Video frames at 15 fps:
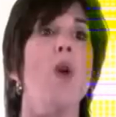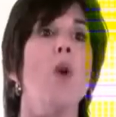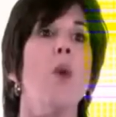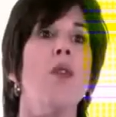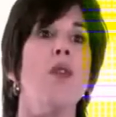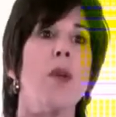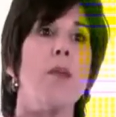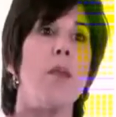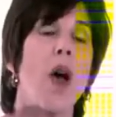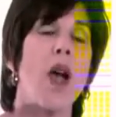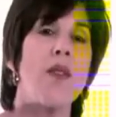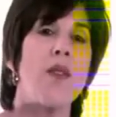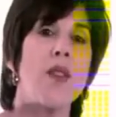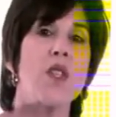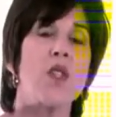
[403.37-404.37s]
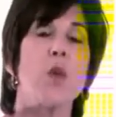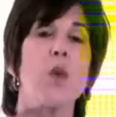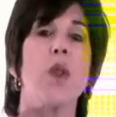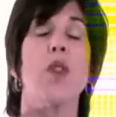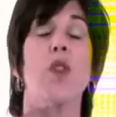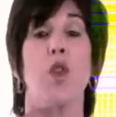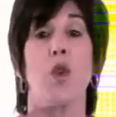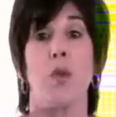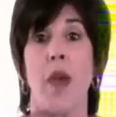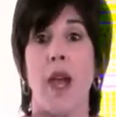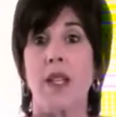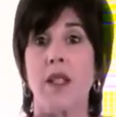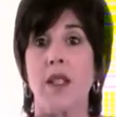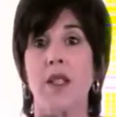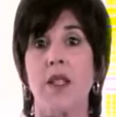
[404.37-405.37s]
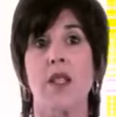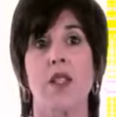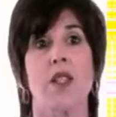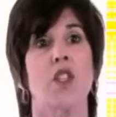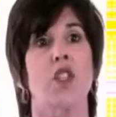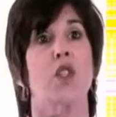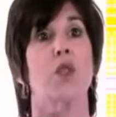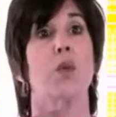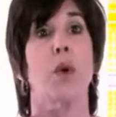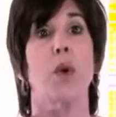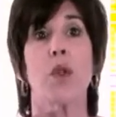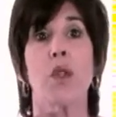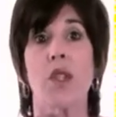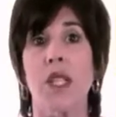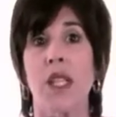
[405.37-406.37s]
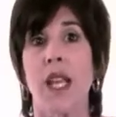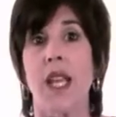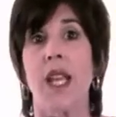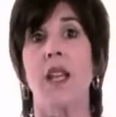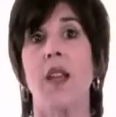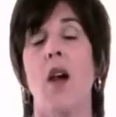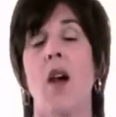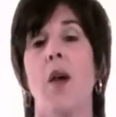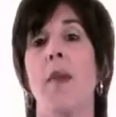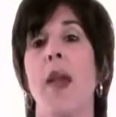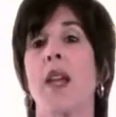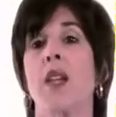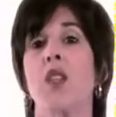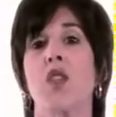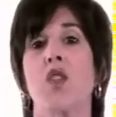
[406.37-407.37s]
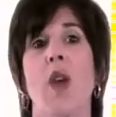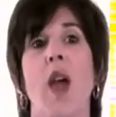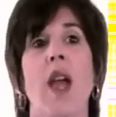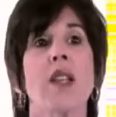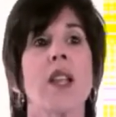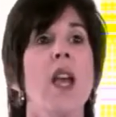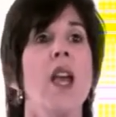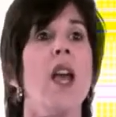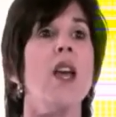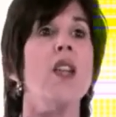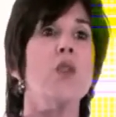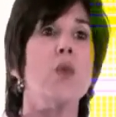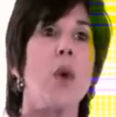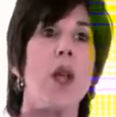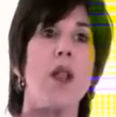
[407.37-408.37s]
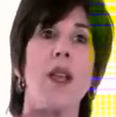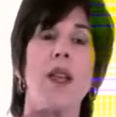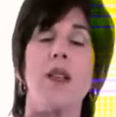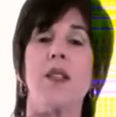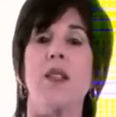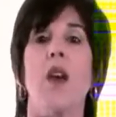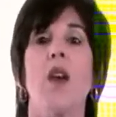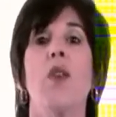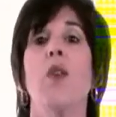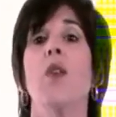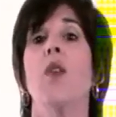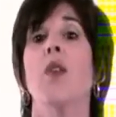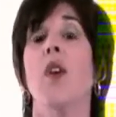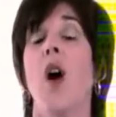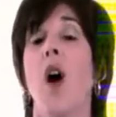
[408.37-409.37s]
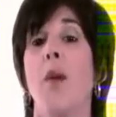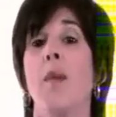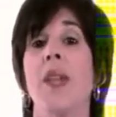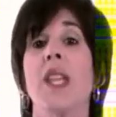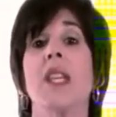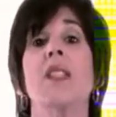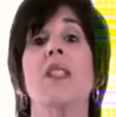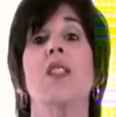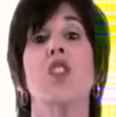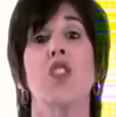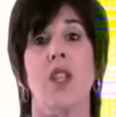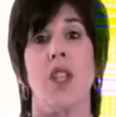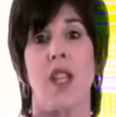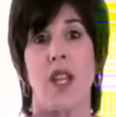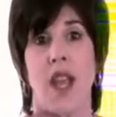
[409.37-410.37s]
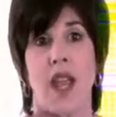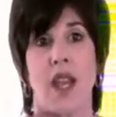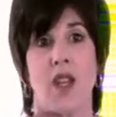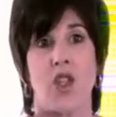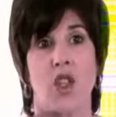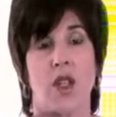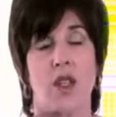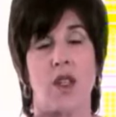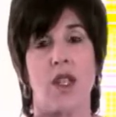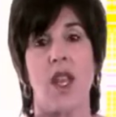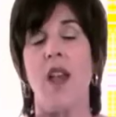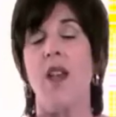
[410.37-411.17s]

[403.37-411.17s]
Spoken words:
We've combined this with humectants such as purslane extract, as well as other calming conditioning agents.